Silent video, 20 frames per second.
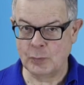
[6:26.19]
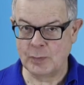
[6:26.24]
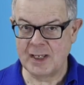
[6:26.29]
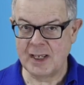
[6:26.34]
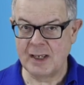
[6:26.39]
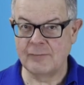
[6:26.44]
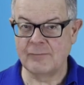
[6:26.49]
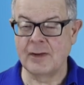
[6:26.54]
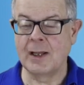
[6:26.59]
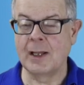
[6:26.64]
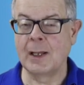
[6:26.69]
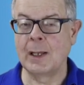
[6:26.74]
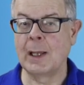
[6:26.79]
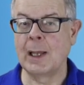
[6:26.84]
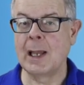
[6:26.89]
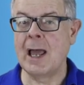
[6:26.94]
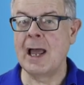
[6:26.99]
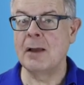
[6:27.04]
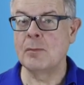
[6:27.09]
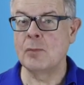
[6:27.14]
We have a
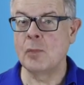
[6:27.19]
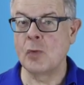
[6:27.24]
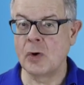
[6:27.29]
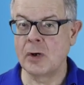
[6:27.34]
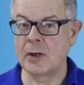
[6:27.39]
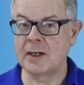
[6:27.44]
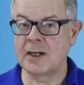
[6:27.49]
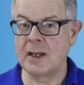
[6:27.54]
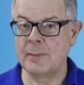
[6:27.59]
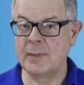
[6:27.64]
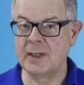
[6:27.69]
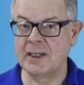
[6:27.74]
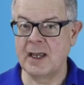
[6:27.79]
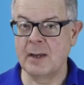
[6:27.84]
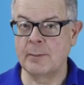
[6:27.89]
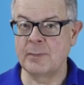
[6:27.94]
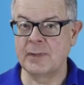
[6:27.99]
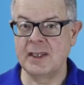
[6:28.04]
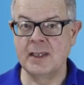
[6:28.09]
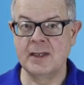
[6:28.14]
lot more coming
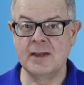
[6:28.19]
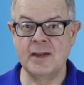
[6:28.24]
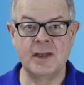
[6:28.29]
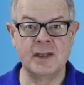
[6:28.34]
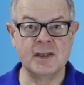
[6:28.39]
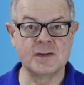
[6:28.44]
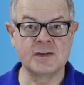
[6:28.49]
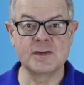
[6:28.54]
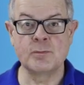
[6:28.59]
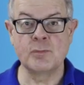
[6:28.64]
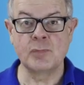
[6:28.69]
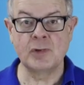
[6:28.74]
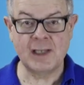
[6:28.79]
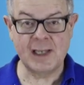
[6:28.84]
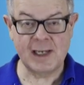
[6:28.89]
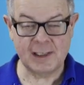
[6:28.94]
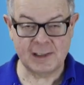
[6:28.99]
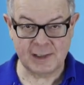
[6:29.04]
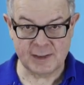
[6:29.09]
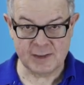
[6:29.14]
up in this
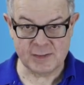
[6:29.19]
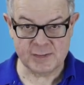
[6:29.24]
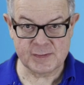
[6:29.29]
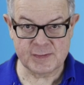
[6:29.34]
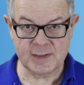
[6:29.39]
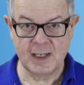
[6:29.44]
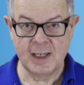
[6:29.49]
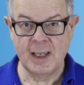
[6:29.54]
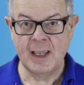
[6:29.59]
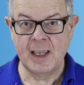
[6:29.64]
playlist,